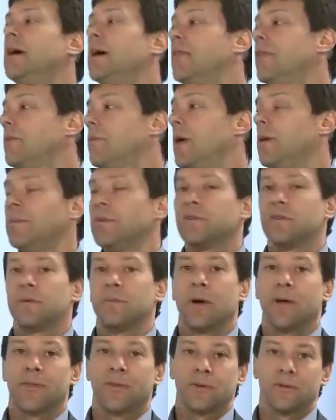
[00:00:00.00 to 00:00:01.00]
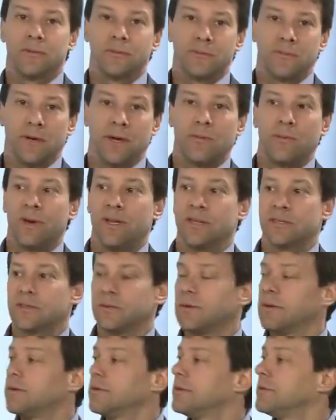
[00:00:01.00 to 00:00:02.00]
and there may be some other ways
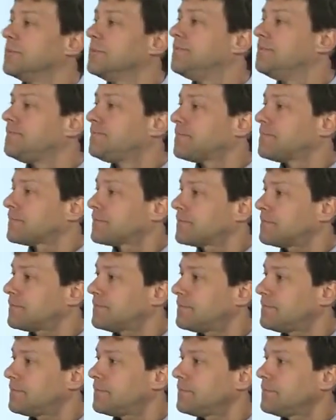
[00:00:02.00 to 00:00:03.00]
around it.